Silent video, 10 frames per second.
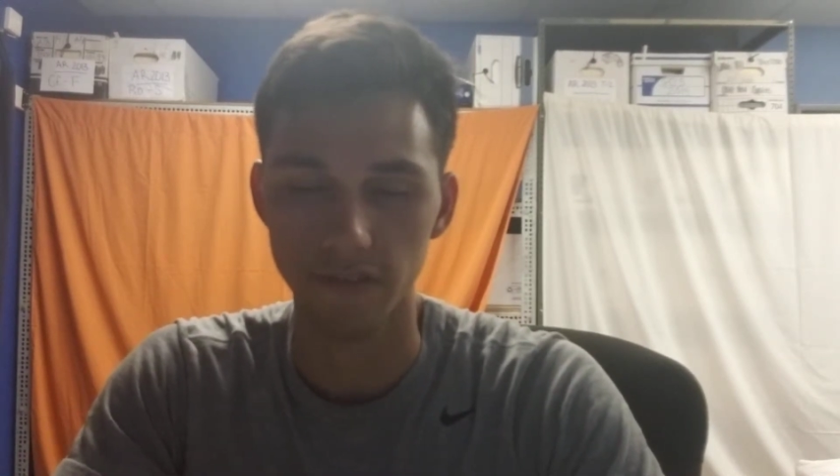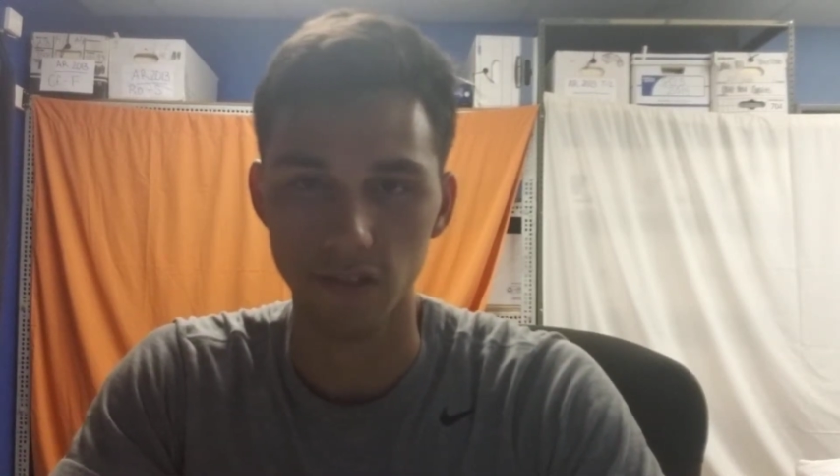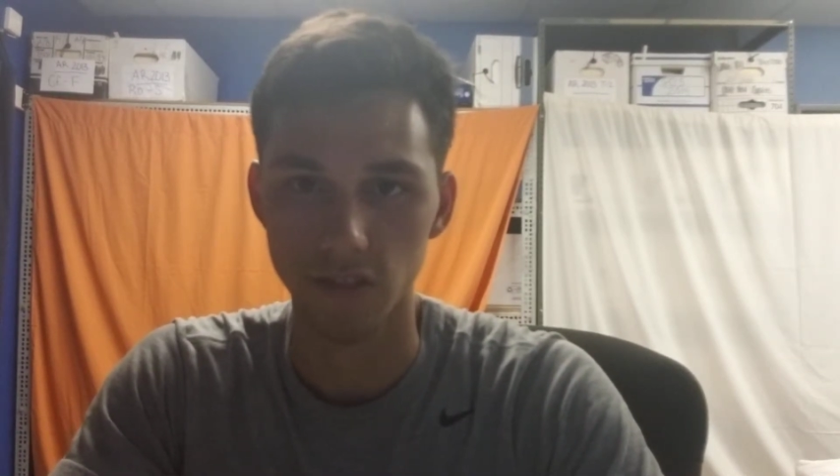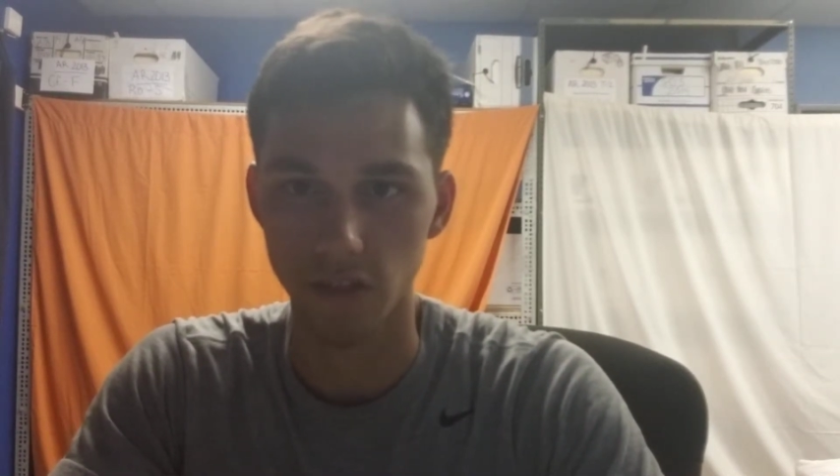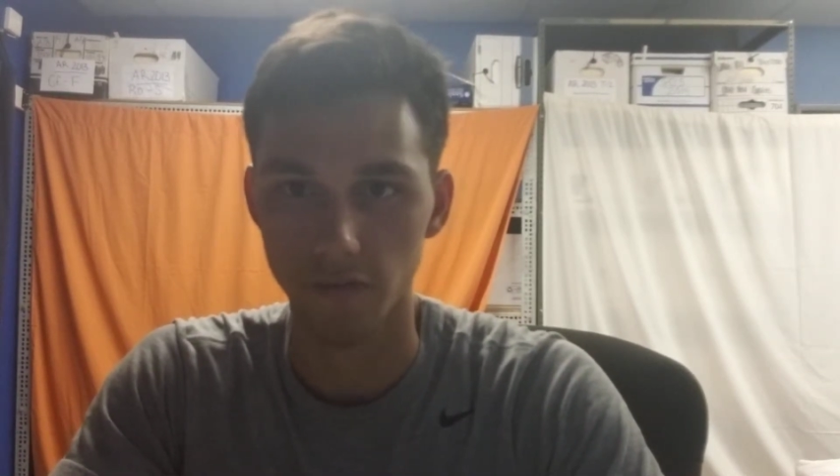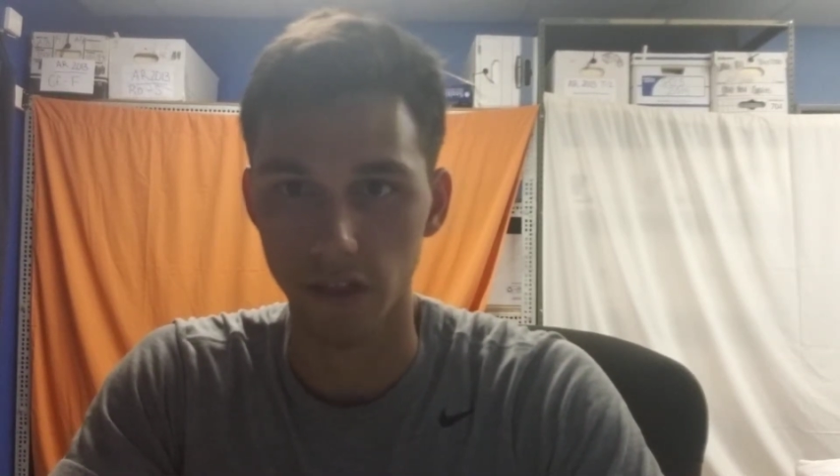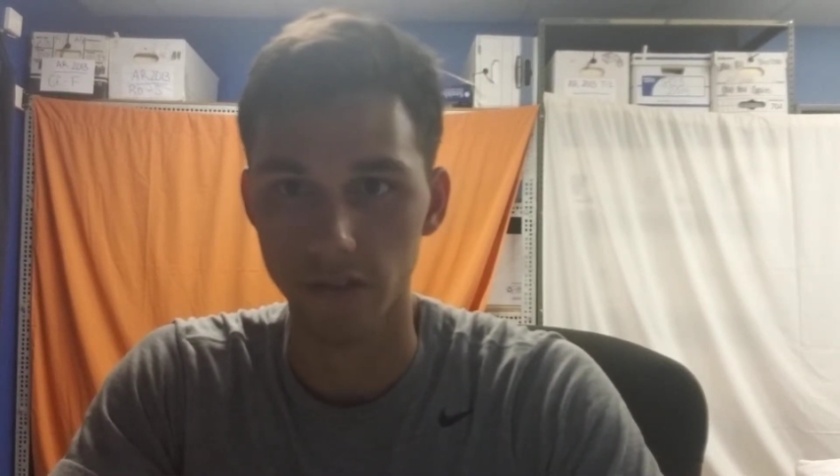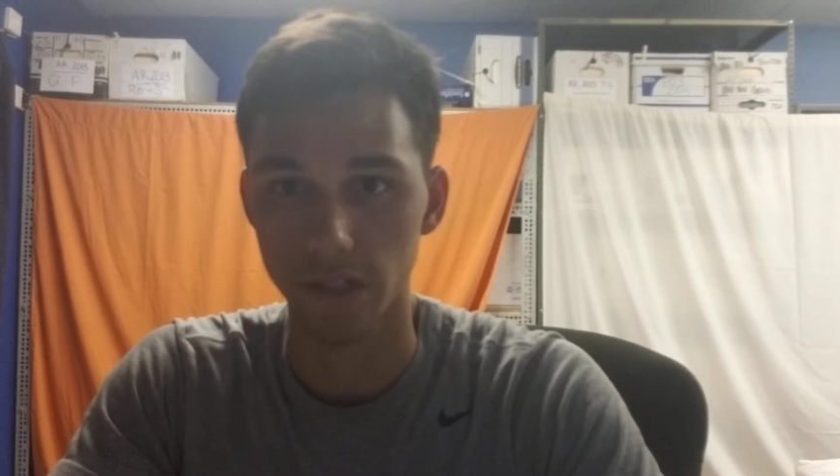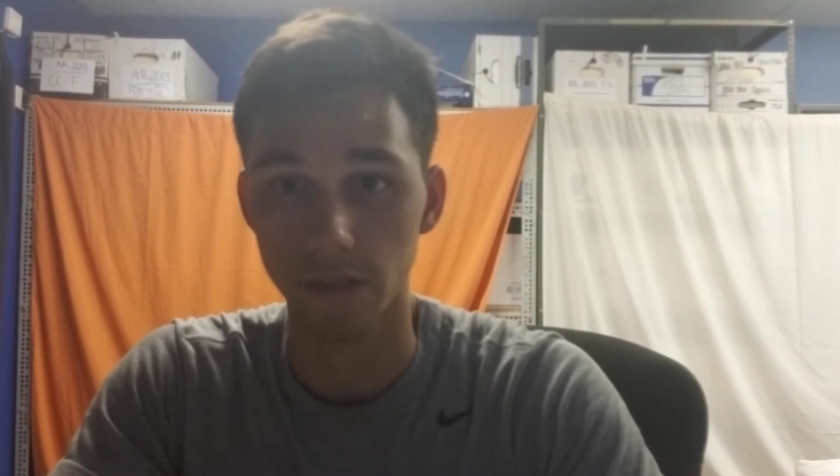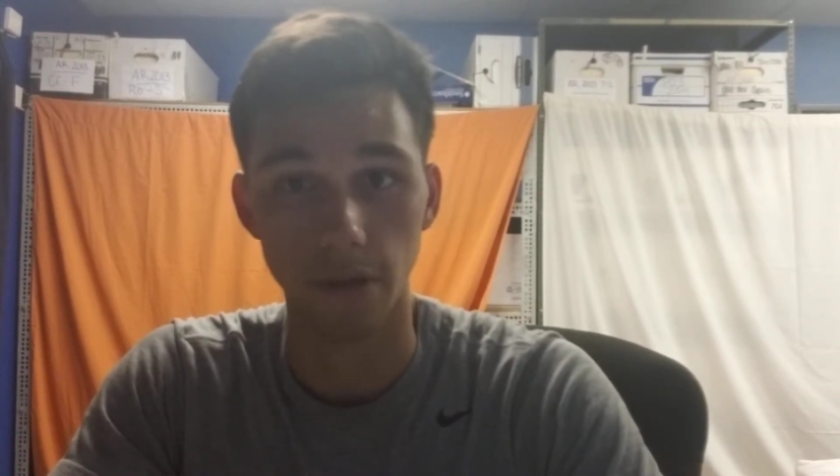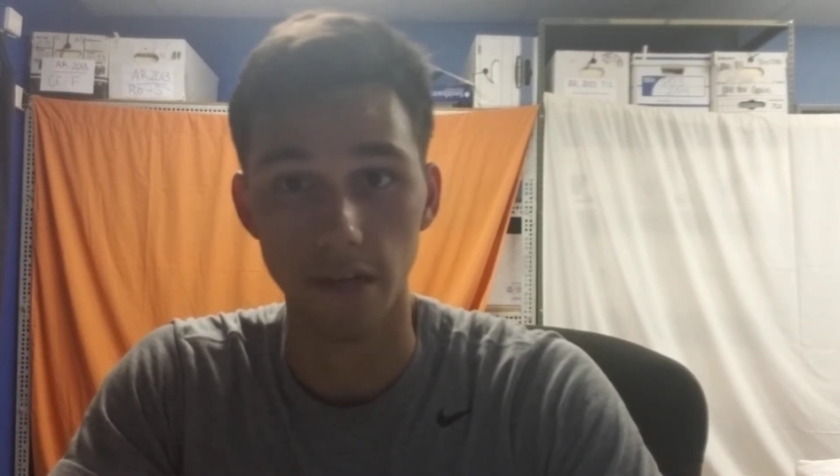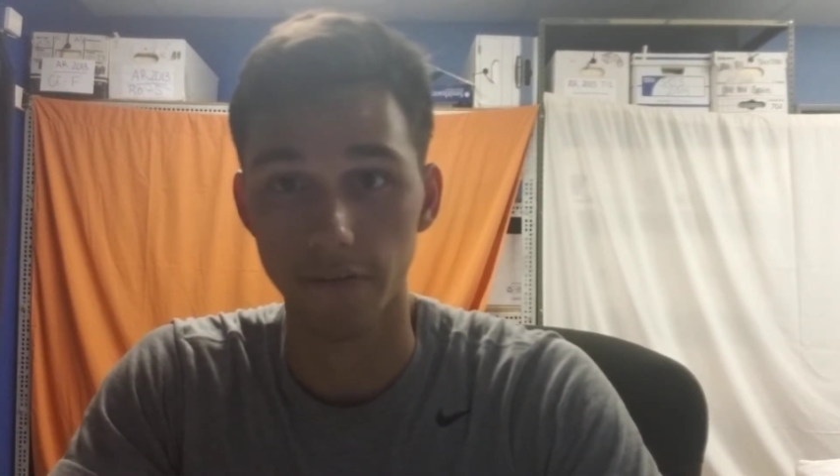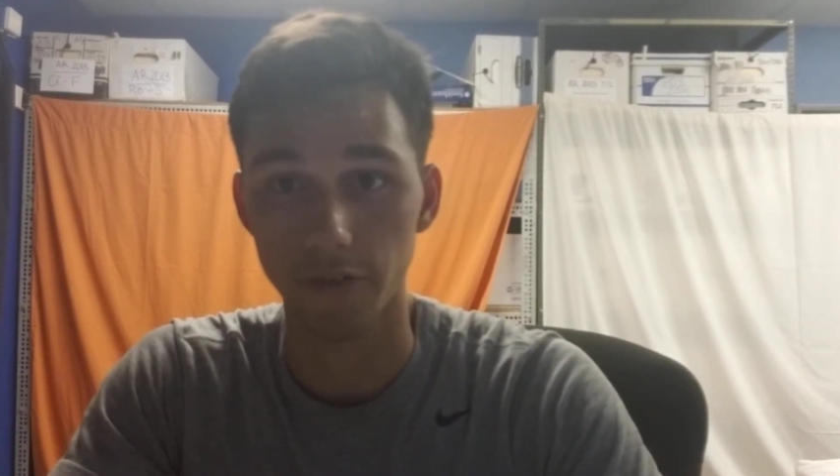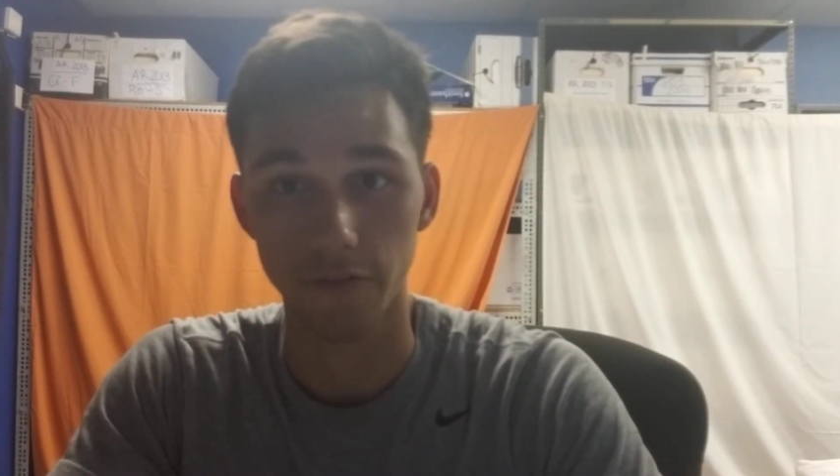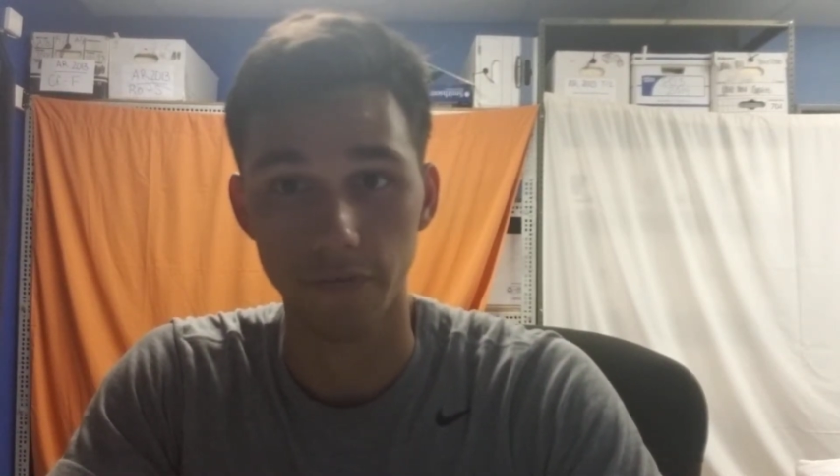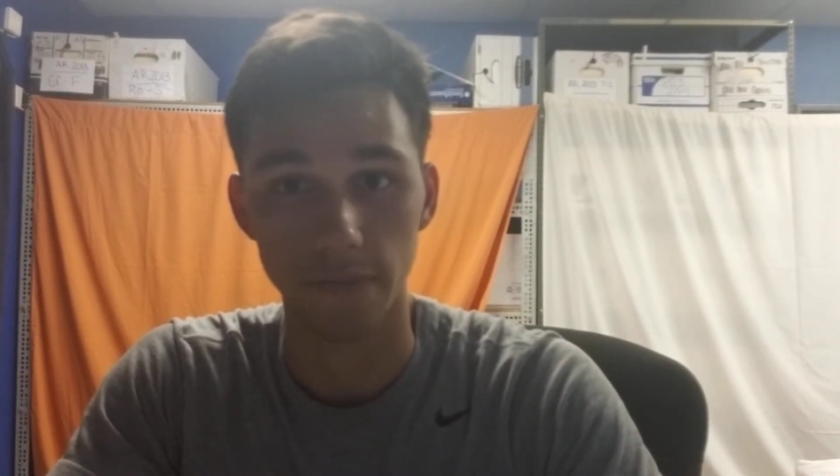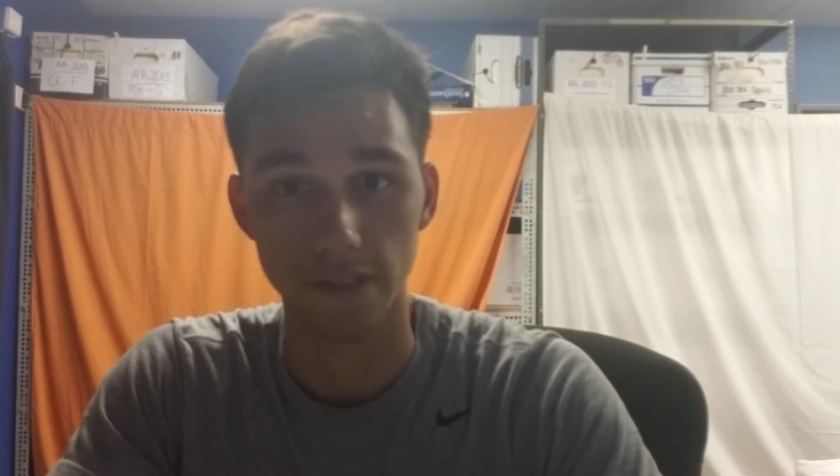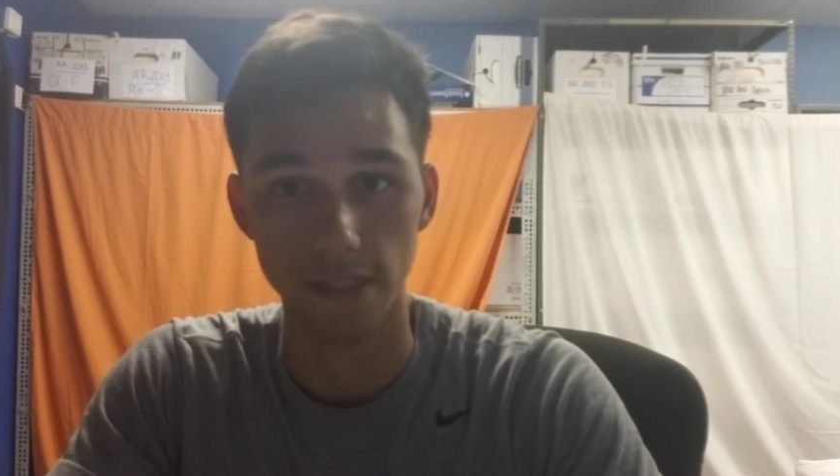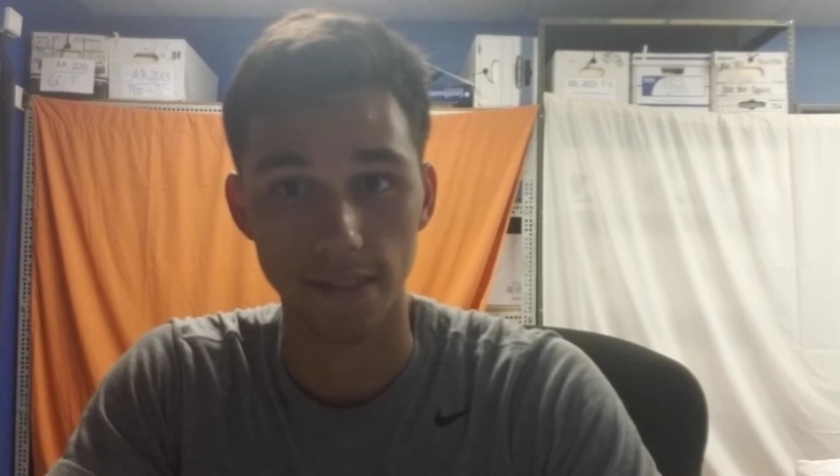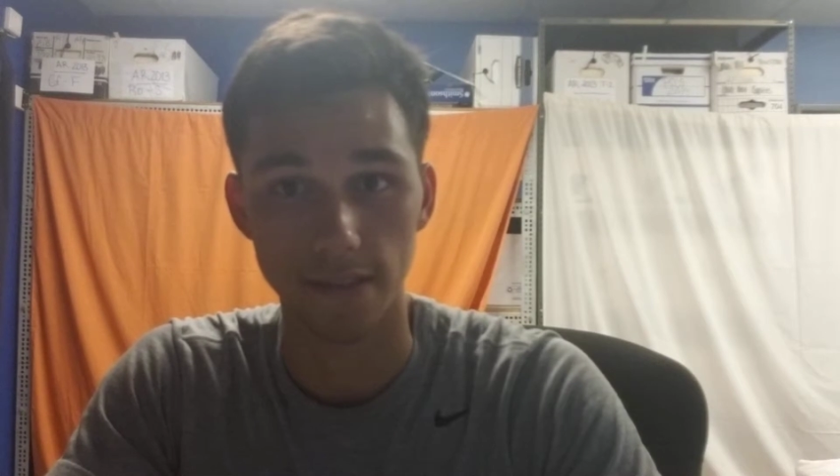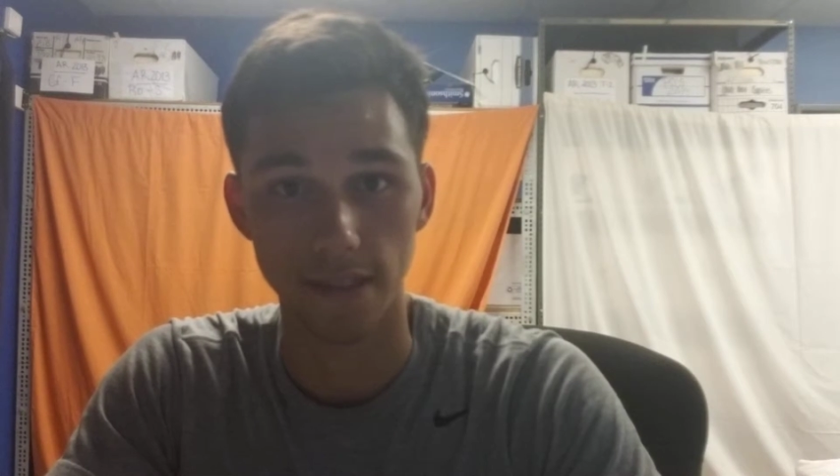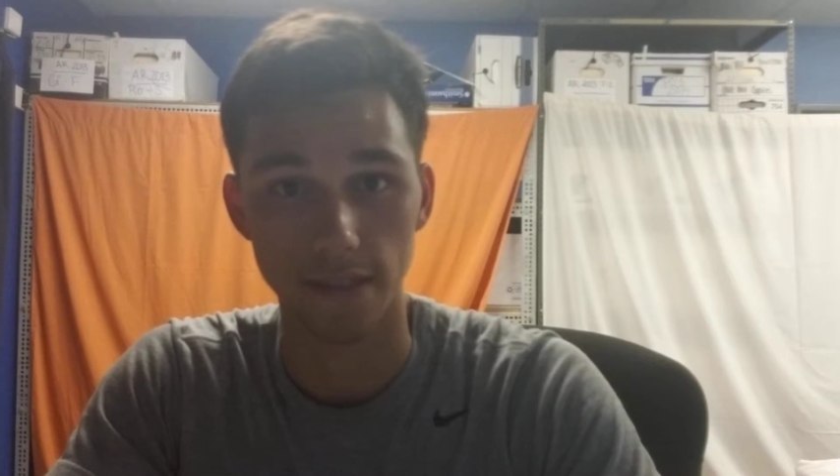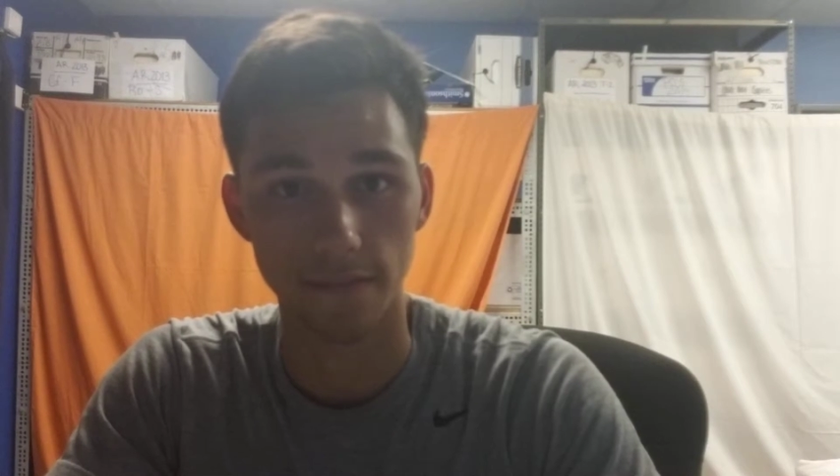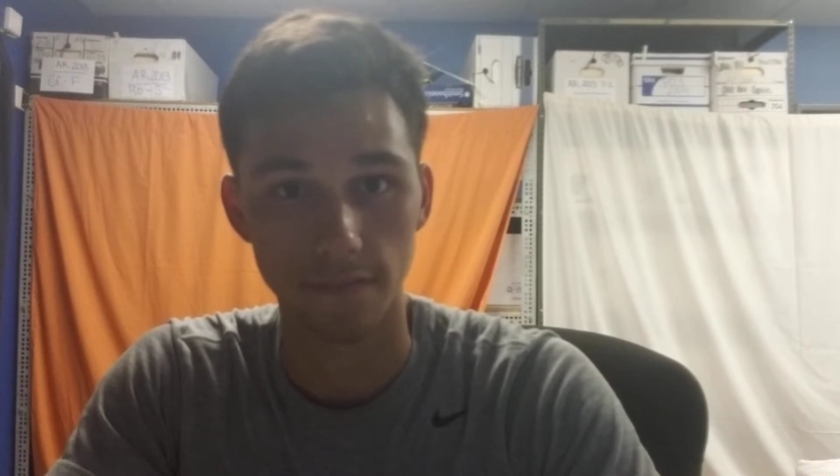I started flight training, but I never heard from the TSA,